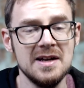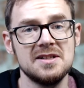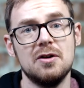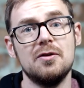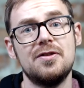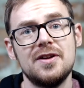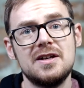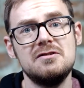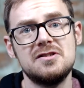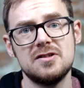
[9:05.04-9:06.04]
So
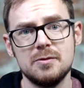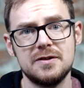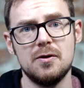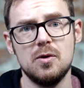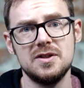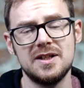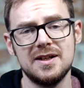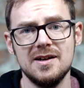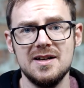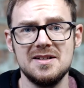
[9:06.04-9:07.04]
thank you so much for watching,
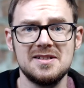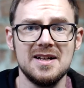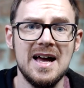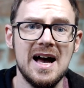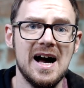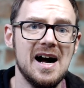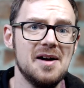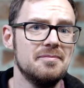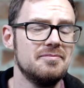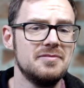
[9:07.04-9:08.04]
guys.
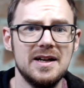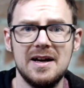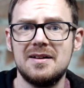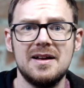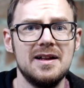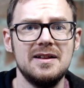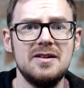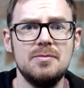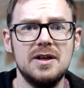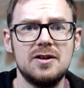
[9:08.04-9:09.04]
Yeah,
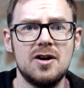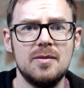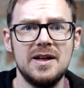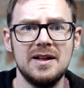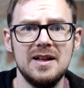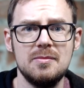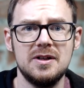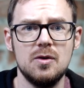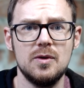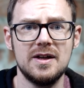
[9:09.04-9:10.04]
leave me a comment, let me
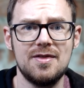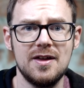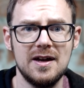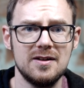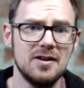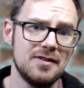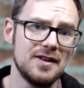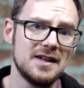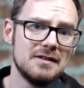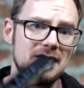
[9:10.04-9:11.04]
know what you think. Are you
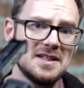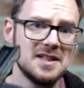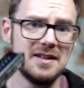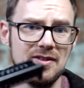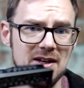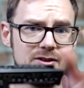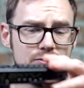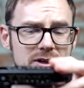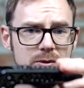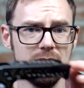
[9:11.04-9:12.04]
thinking of getting the
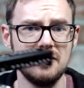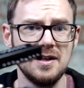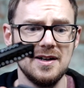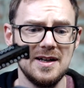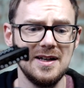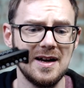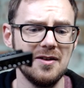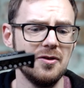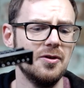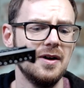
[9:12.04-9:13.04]
3009,
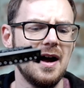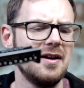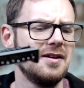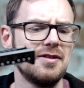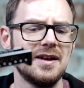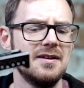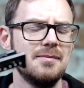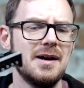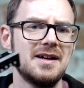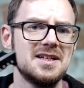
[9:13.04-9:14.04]
or are you thinking
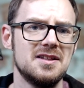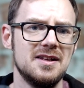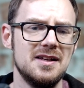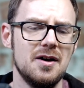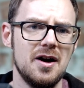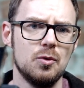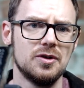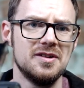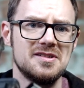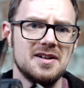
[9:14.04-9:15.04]
about getting the
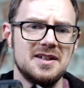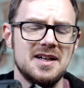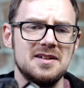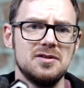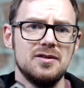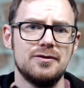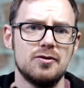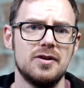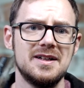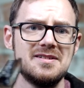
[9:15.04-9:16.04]
wooden side handle
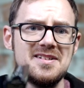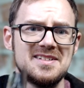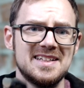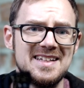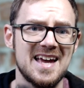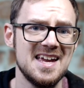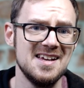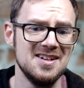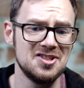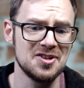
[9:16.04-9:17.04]
for an existing
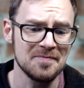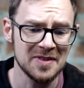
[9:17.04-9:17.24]
cage?